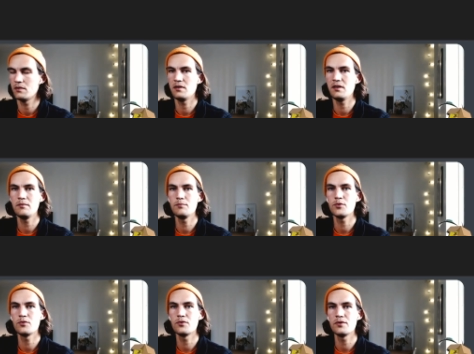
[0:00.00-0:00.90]

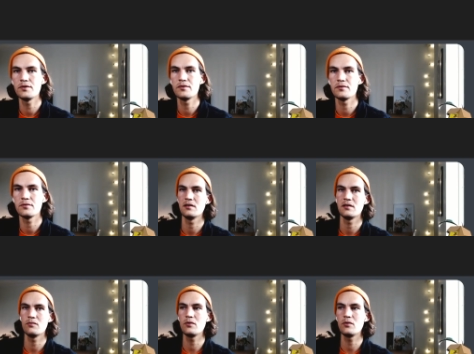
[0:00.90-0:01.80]
Import,
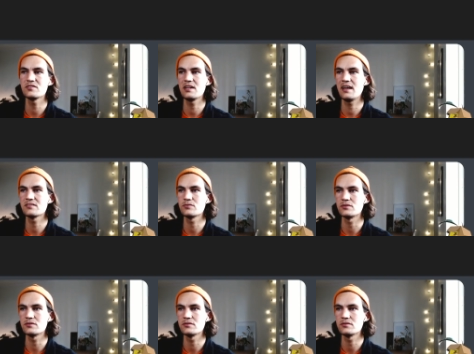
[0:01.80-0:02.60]
what was the last one?